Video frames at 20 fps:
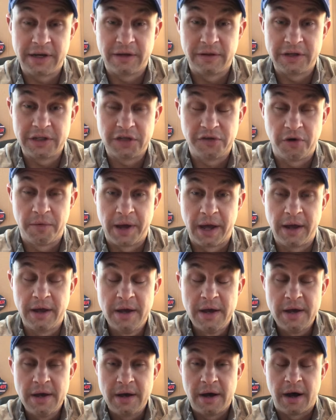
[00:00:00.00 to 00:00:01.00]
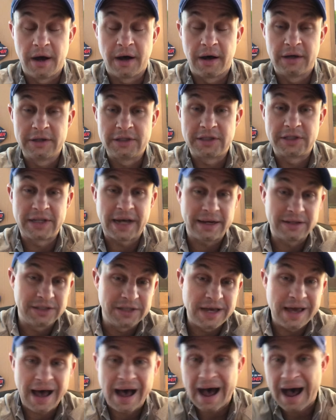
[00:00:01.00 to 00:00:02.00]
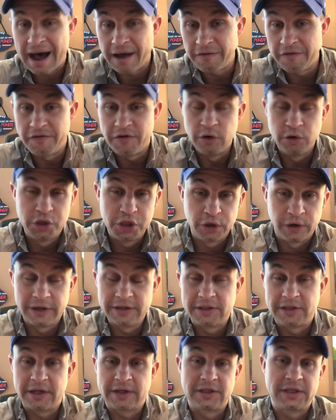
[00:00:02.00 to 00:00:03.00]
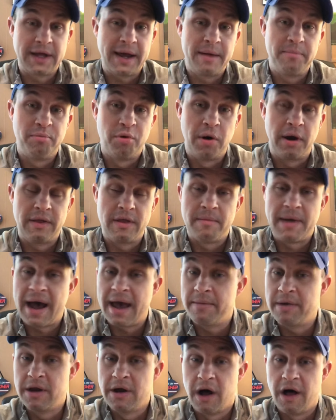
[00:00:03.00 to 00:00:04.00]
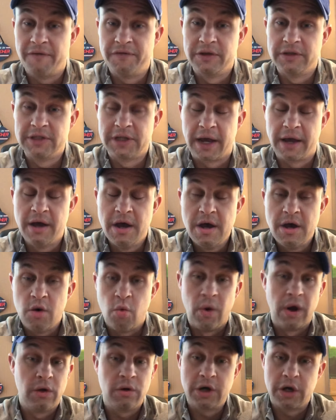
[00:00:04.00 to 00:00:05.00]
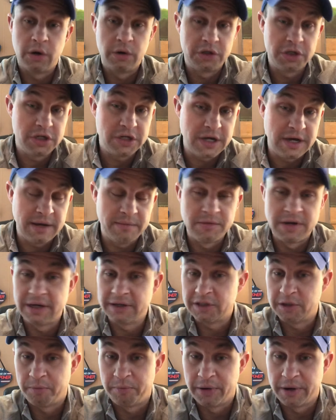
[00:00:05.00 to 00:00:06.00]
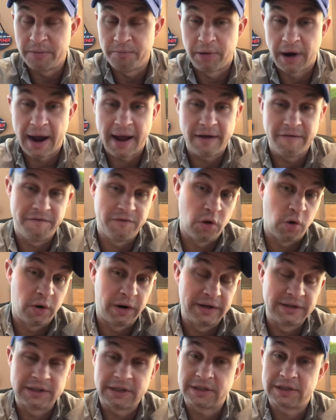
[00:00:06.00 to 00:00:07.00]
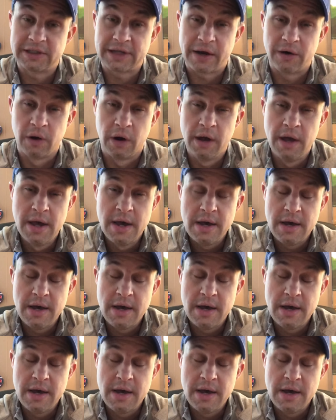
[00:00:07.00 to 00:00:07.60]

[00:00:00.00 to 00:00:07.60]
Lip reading: at least from a sexy, hot, futuristic standpoint, the Miami Dolphins, a well-coached team, disciplined, Brian Flores, etc.,